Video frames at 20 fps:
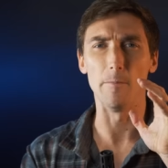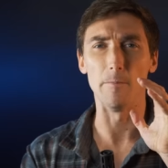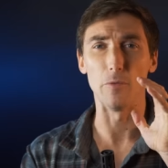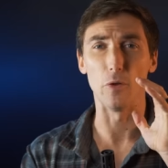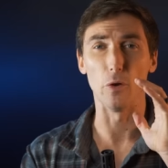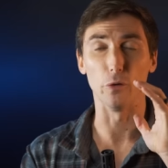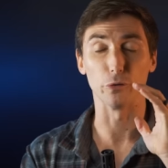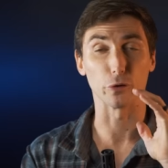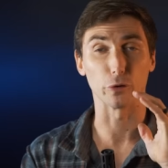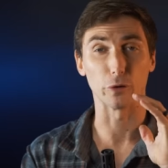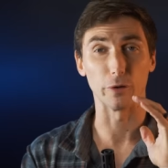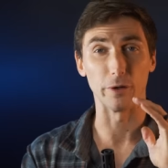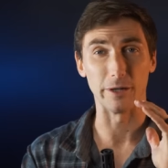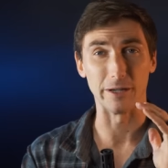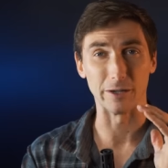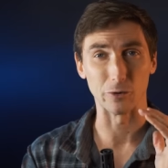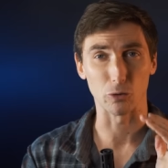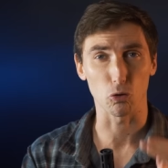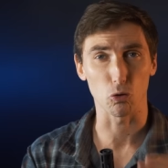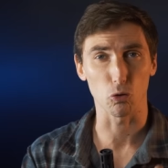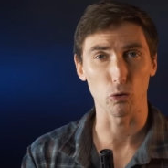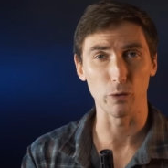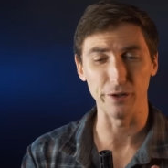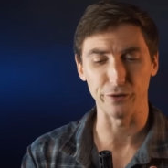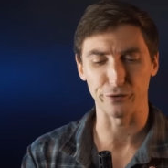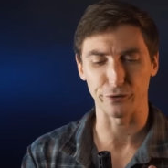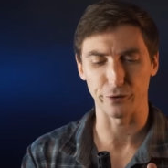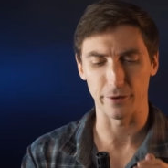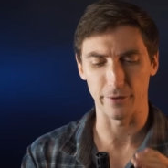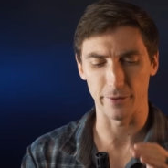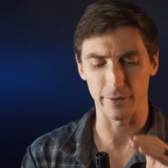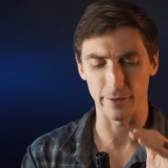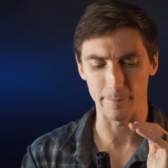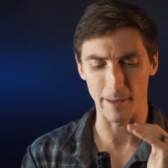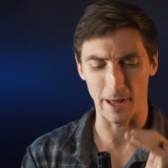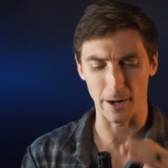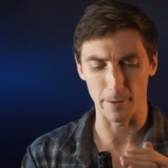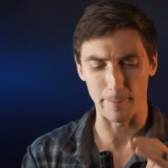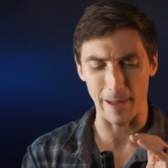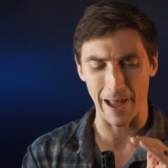those are going to increase the
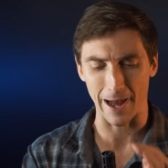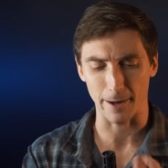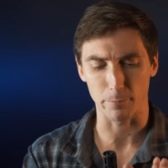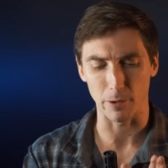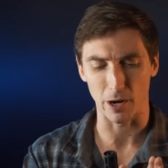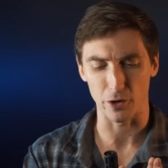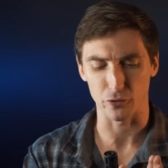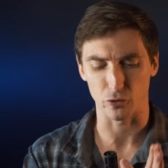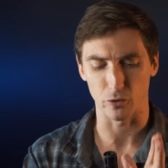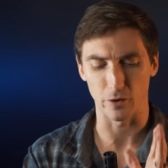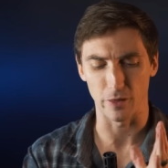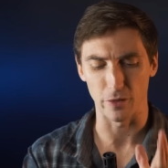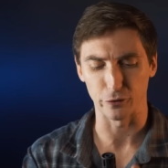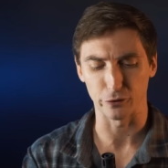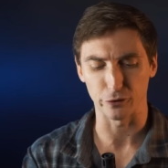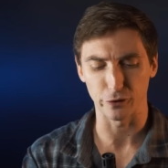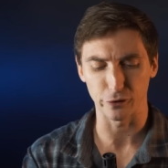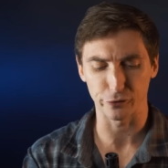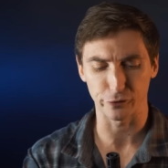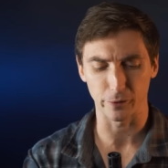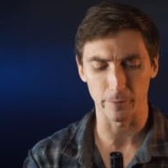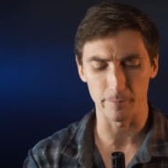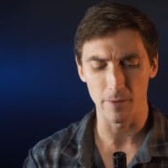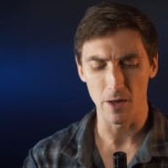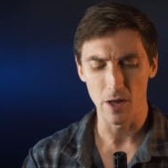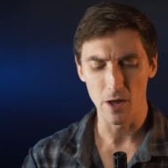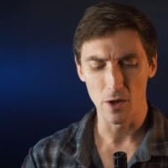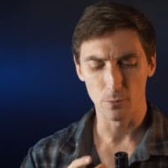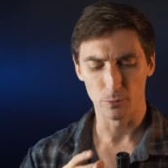amount of back pressure in the system,